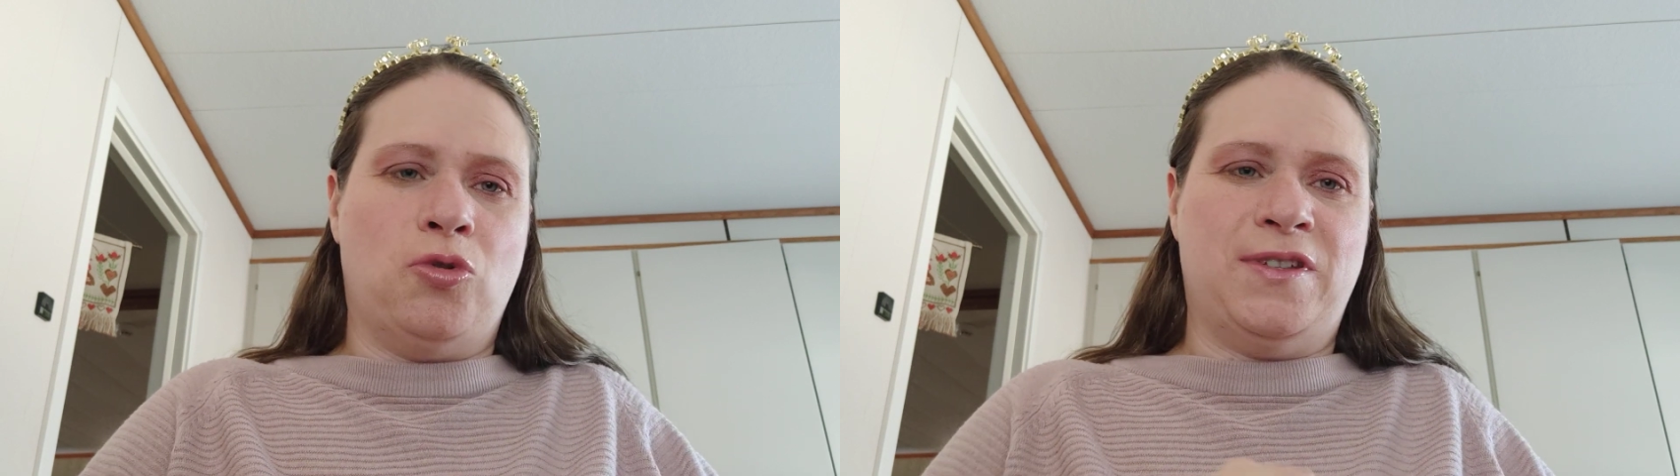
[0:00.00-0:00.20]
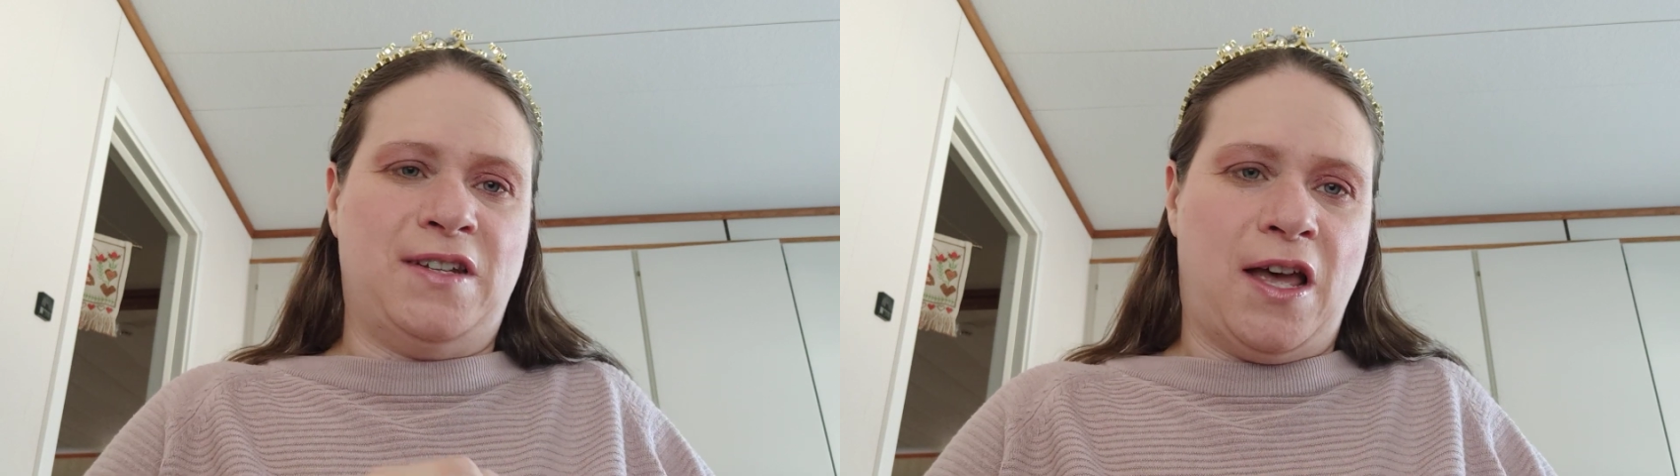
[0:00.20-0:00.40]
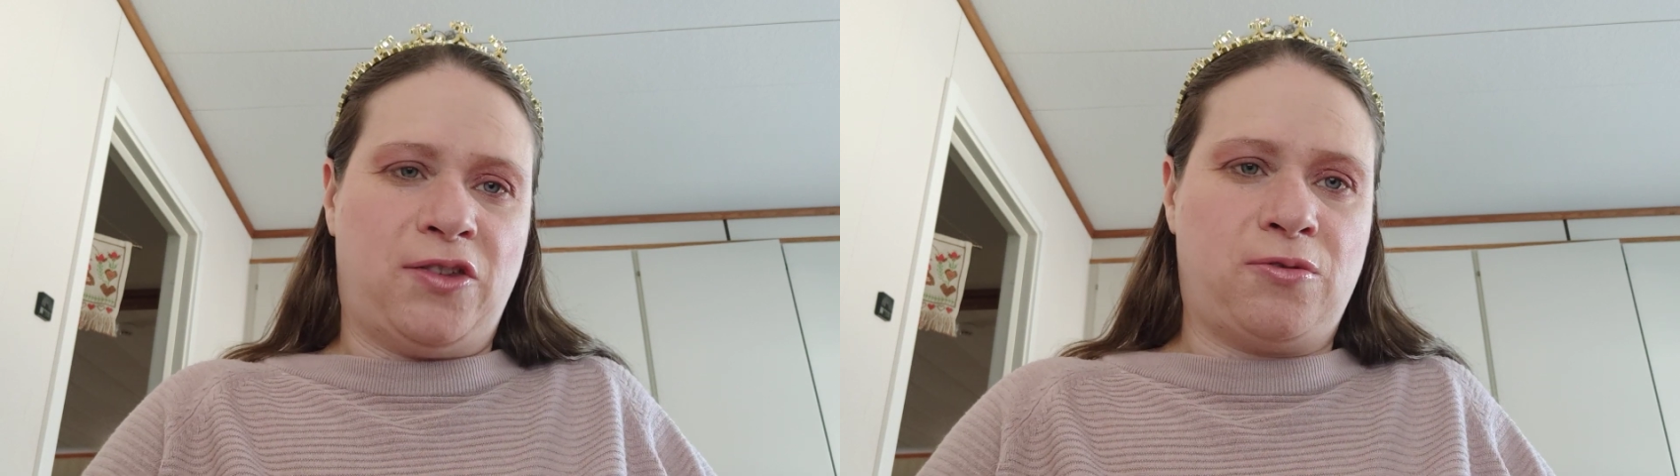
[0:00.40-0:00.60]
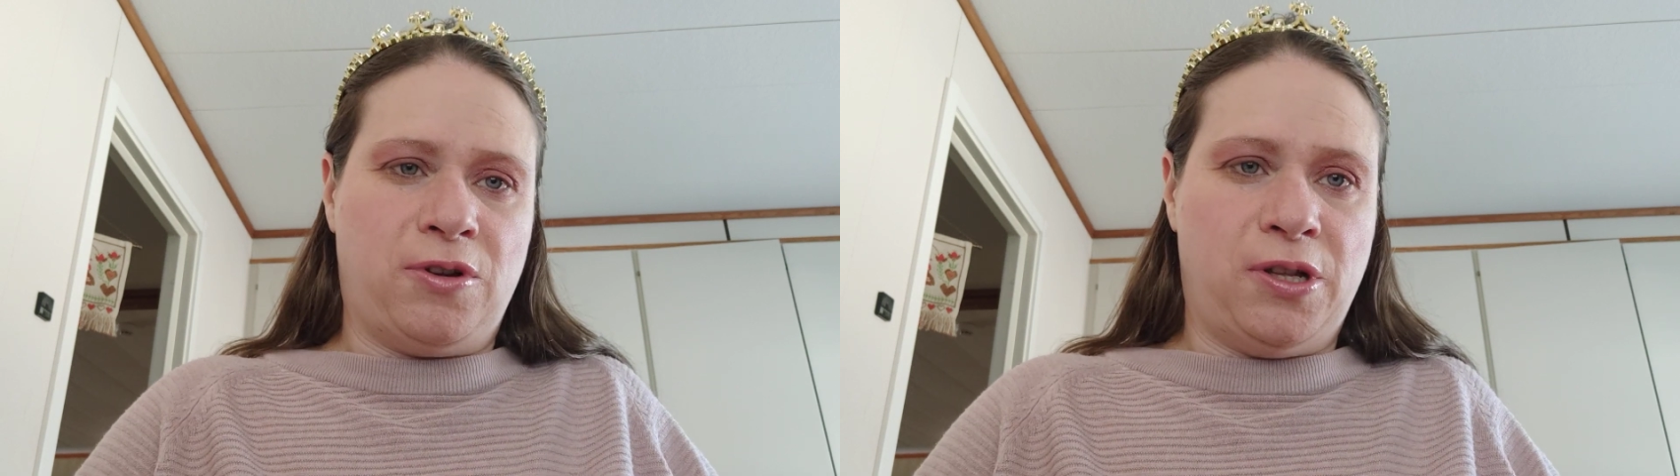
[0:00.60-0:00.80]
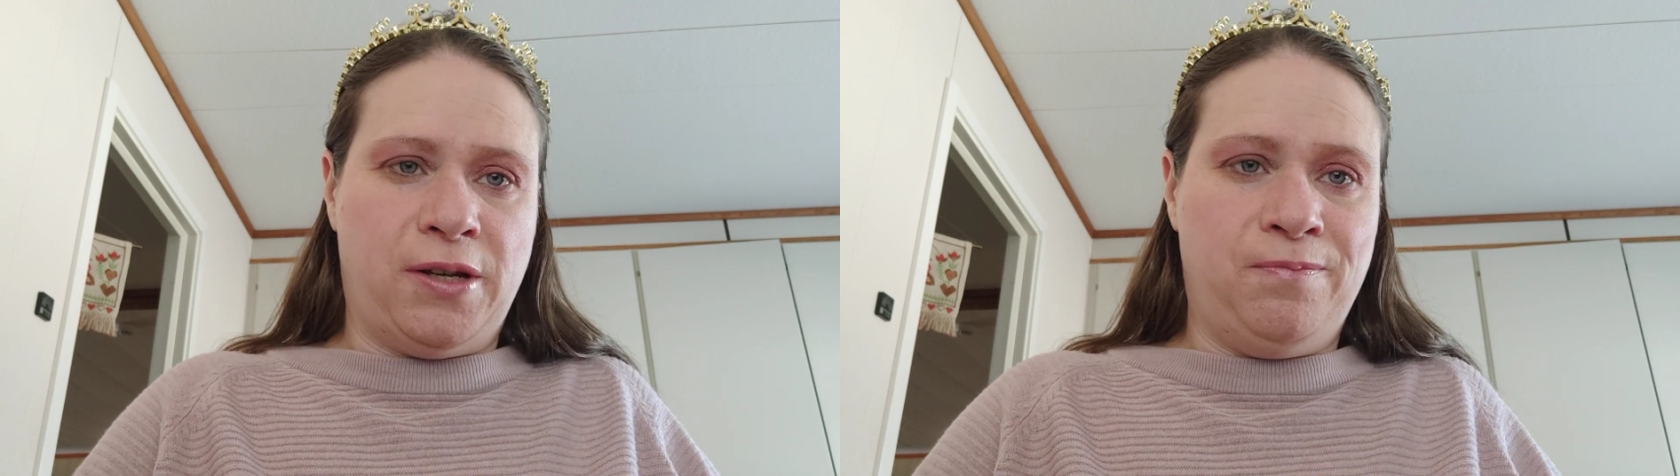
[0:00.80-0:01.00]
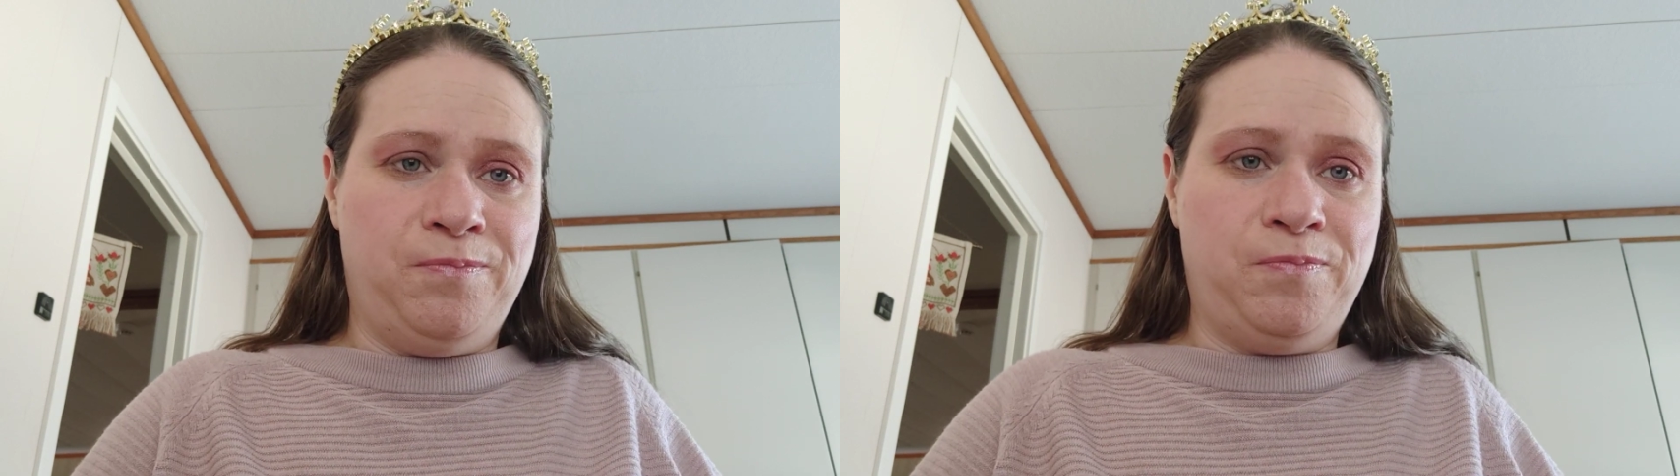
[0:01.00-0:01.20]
multitask really.